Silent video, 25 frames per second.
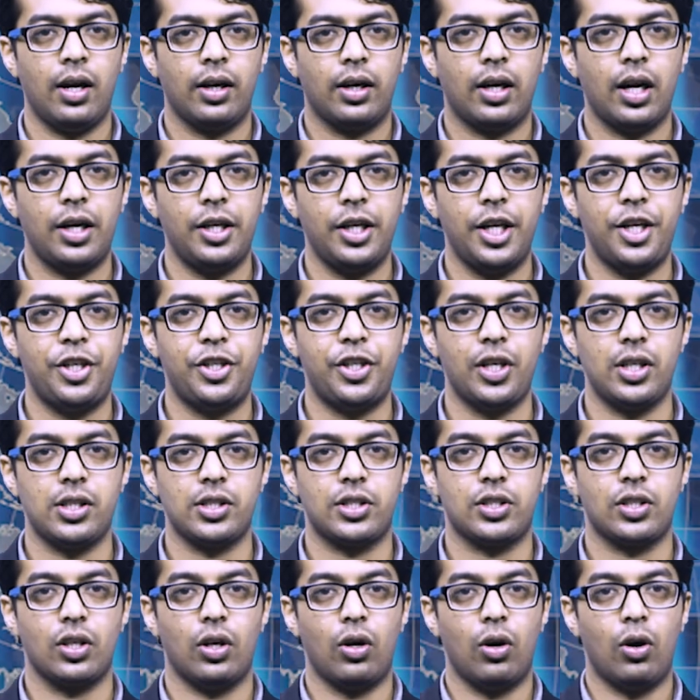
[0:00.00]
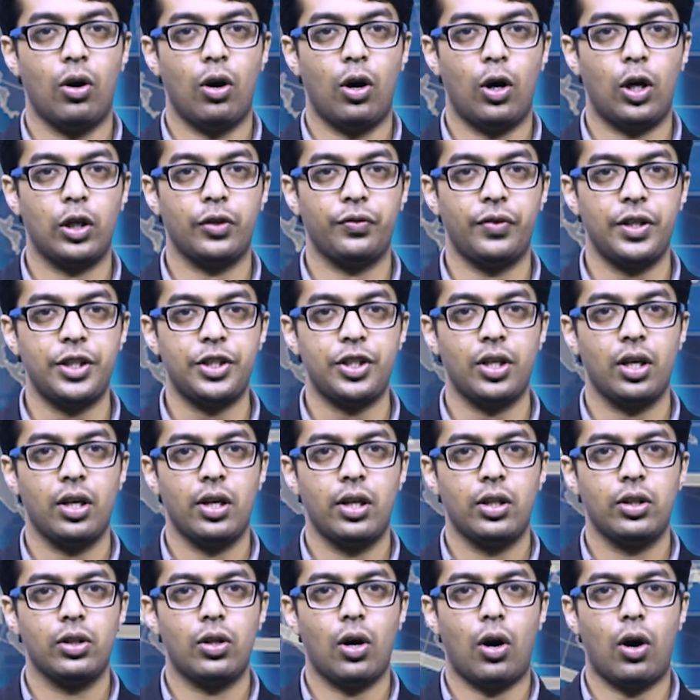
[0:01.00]
Conditions on which
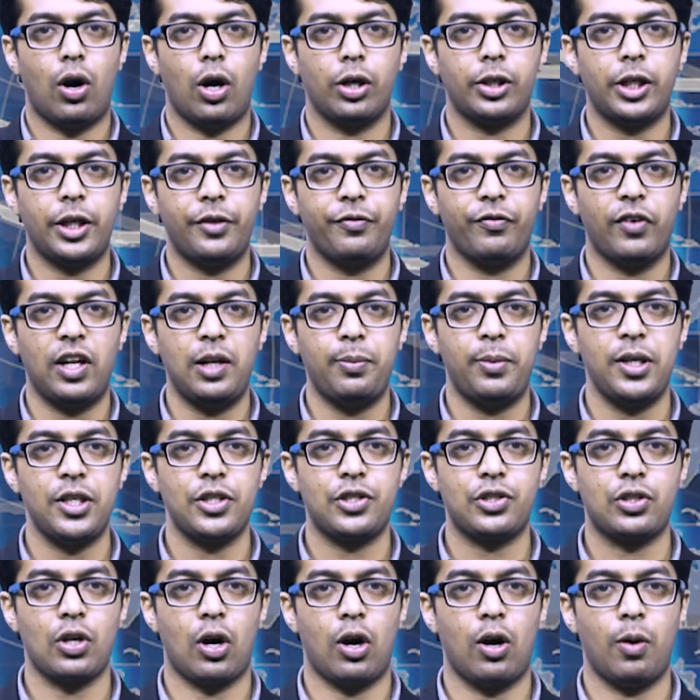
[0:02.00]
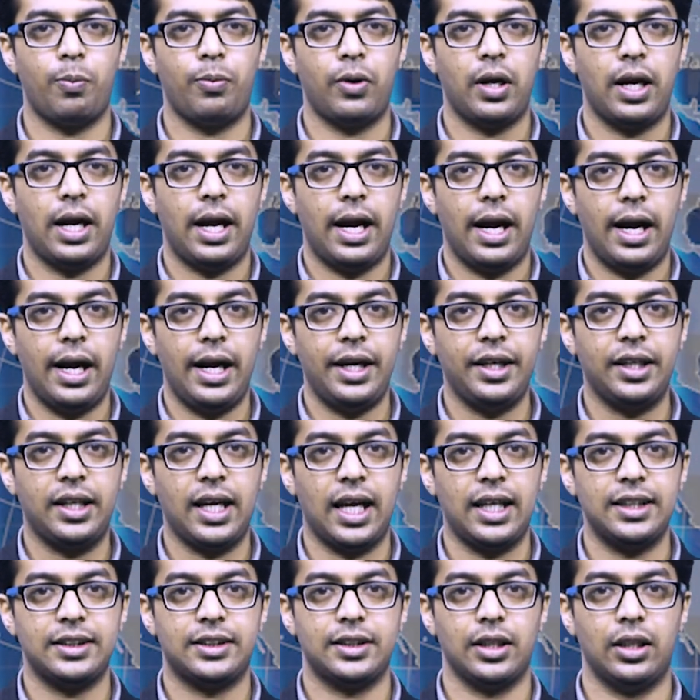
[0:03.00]
the audit will be stopped and
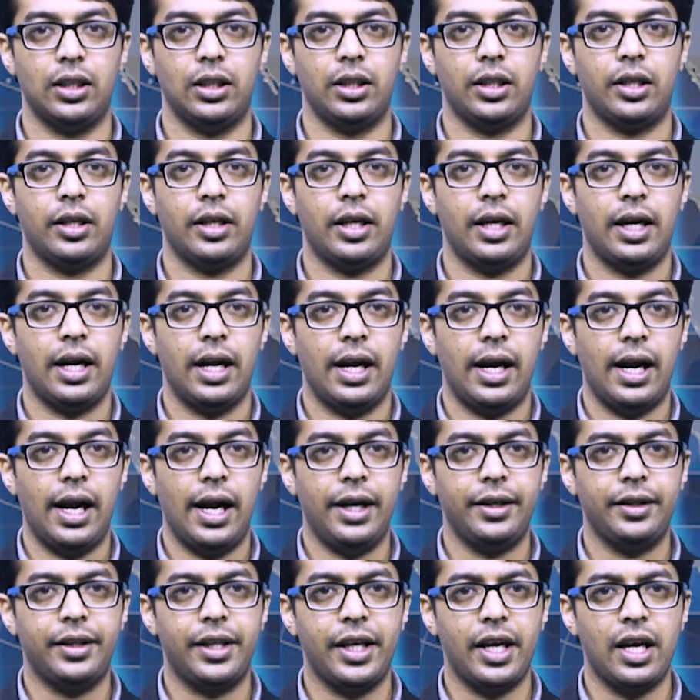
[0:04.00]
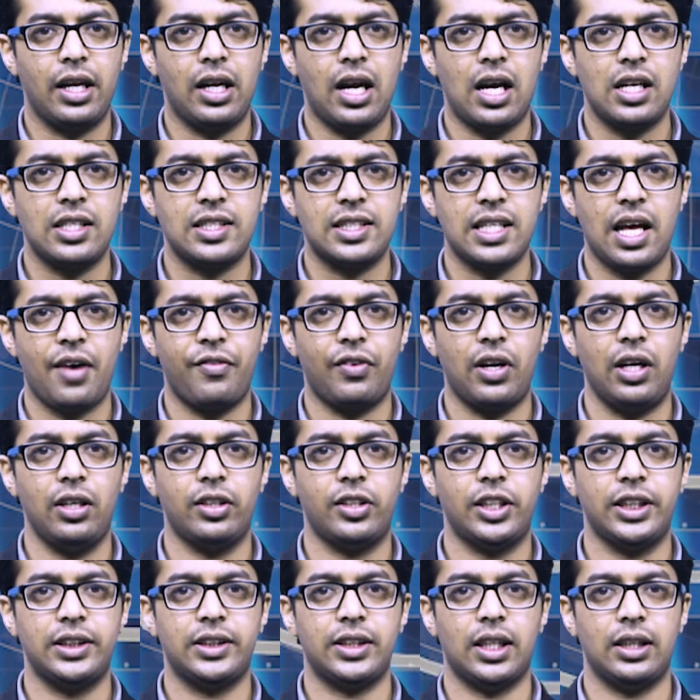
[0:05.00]
cancelled, and there are several
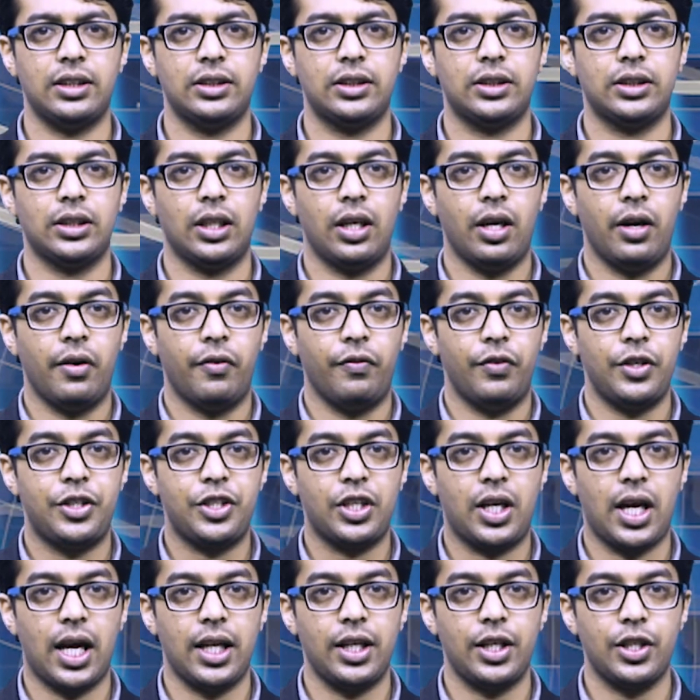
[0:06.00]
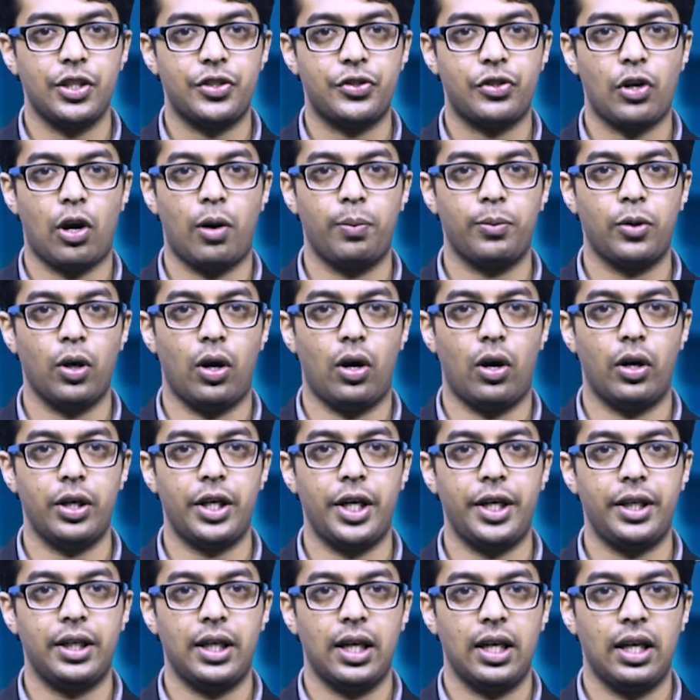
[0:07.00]
reasons which can stop the
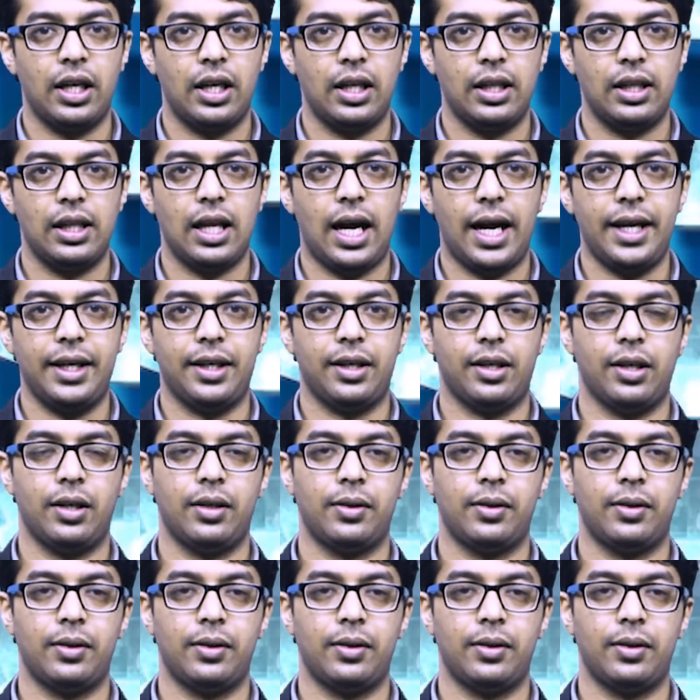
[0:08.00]
audit, like